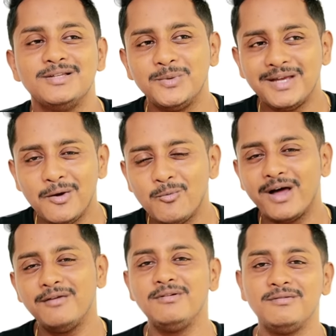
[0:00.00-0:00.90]
So we gave
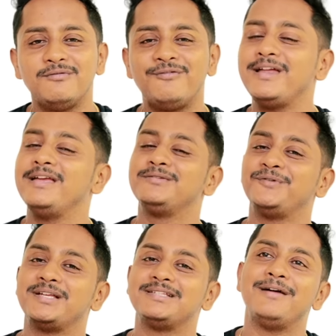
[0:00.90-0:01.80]
one phrase,
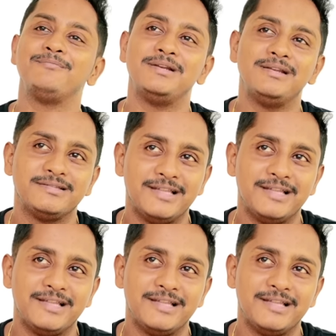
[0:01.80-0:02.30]
for example,